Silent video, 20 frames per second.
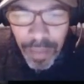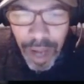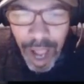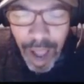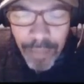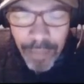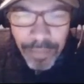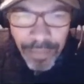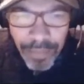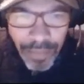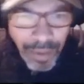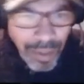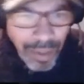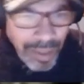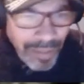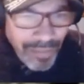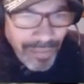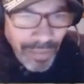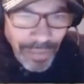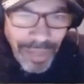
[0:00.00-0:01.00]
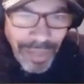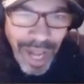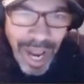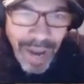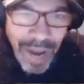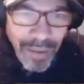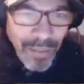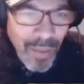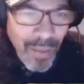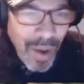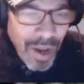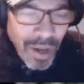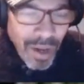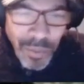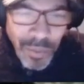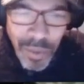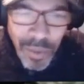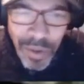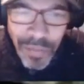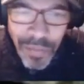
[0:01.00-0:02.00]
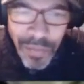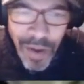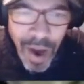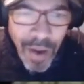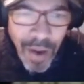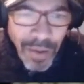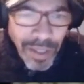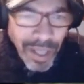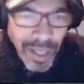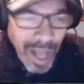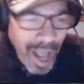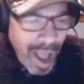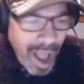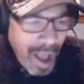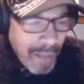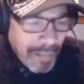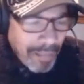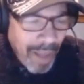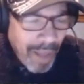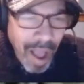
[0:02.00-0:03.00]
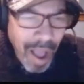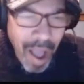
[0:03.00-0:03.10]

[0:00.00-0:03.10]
I'm from day one or 24 hours, I'm